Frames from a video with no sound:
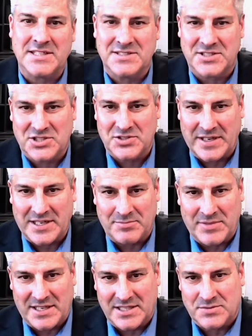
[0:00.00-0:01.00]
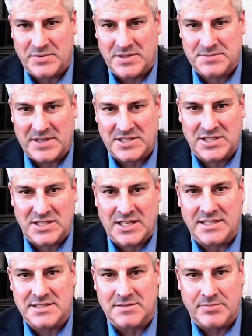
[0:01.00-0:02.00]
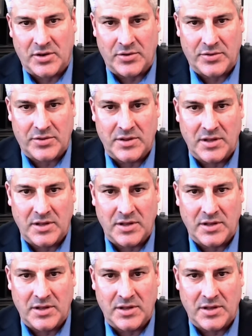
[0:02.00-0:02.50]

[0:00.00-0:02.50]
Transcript: situated because we specialize in both